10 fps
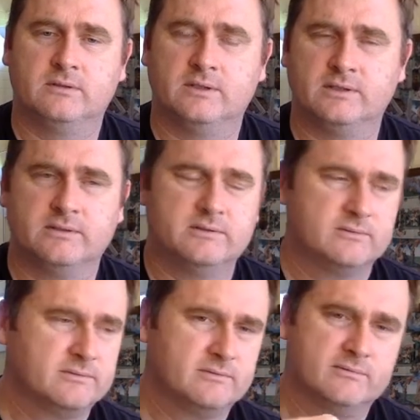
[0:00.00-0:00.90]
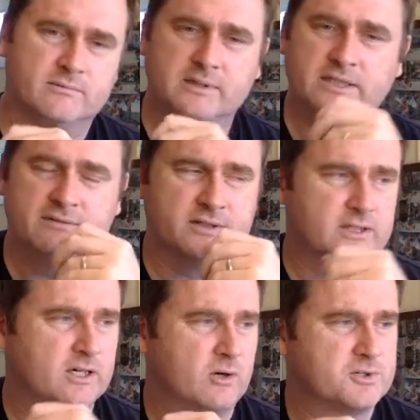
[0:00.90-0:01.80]
We live in a
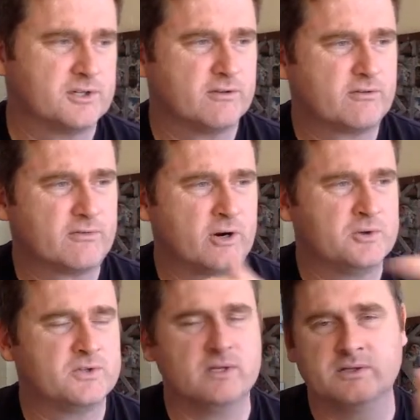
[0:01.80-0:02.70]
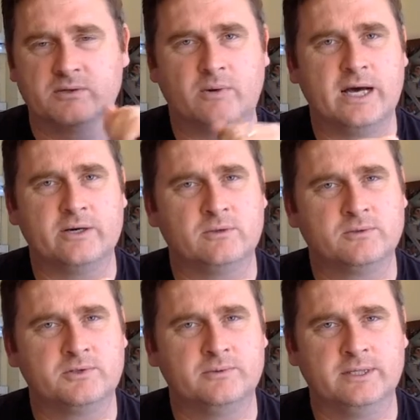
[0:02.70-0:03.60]
culture that throws things away all
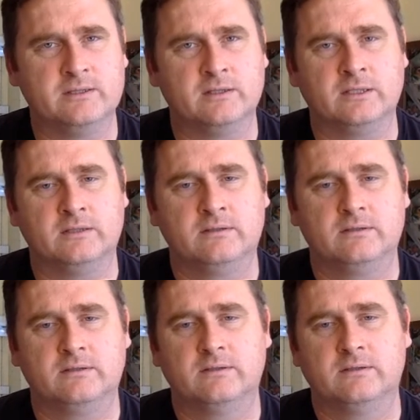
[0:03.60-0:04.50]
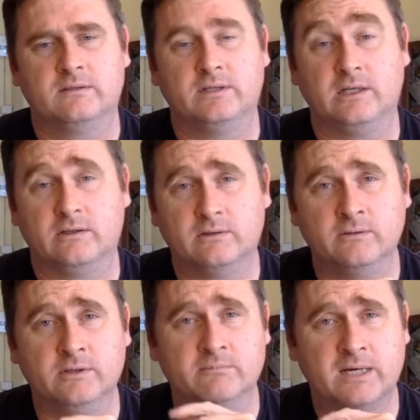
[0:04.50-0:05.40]
too easily,
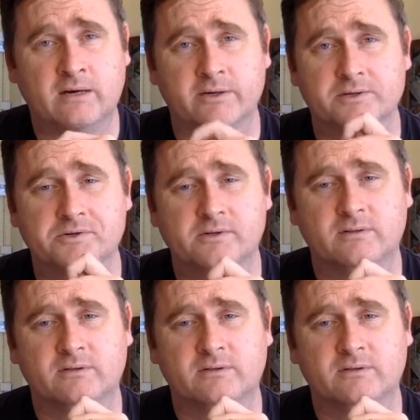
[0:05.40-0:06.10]
including marriage.